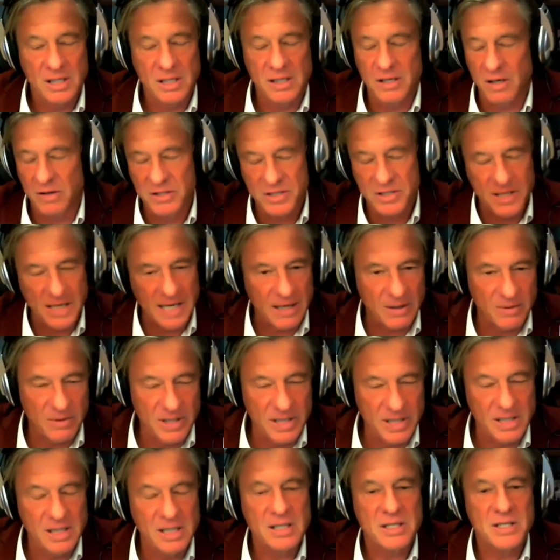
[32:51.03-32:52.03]
no
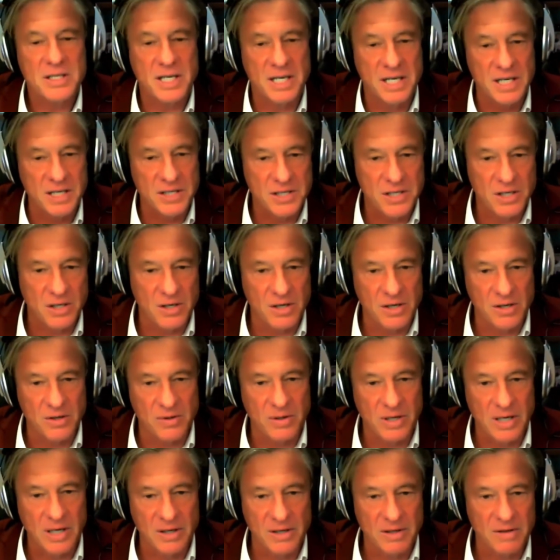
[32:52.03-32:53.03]
salary. City turned it
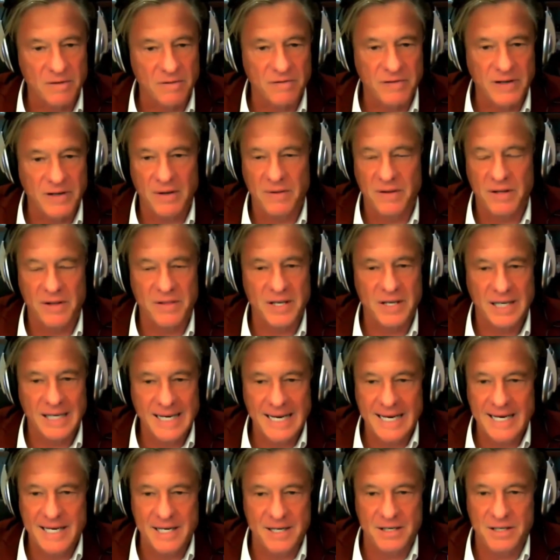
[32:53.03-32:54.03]
around and found that the
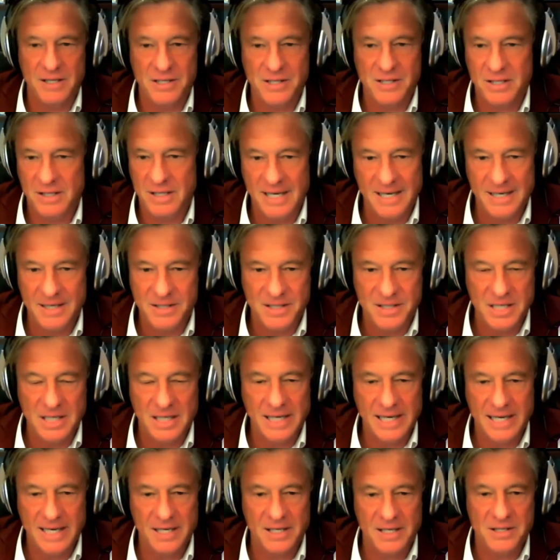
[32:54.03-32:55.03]
cadres, the ANC
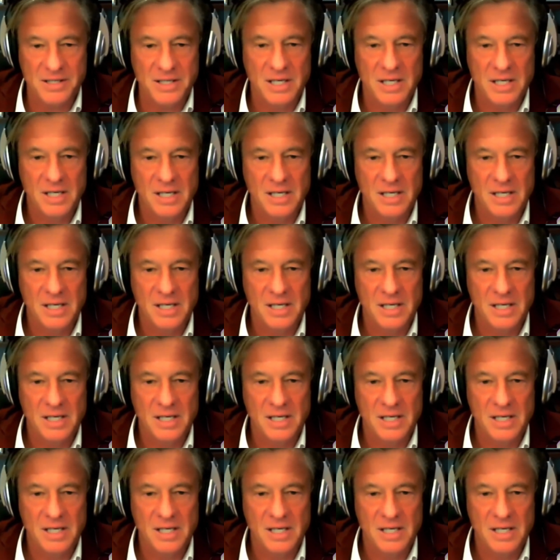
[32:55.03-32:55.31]
cadres,